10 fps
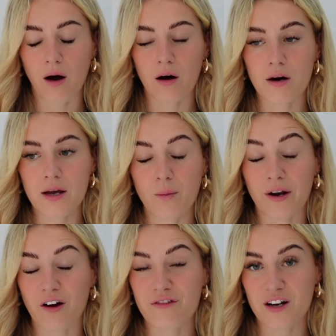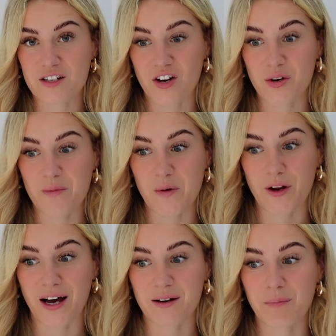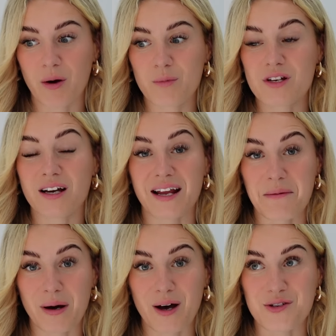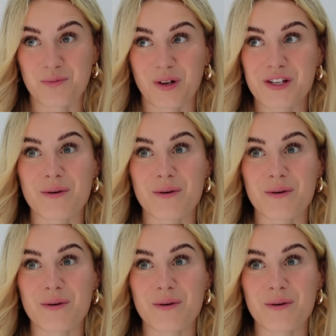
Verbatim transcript: I, when I first signed up with BUNAC, mine was like an in-person one.